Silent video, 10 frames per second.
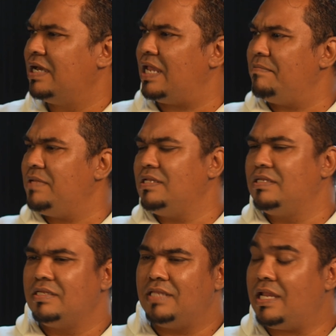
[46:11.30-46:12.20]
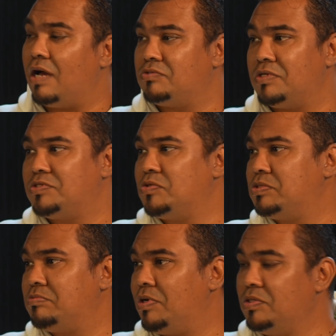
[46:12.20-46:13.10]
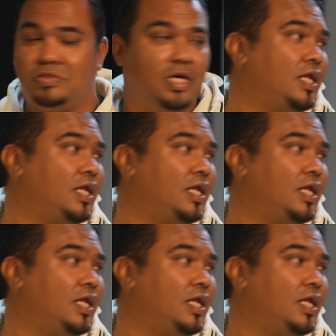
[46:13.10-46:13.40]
And I mean, that house was so small, you turn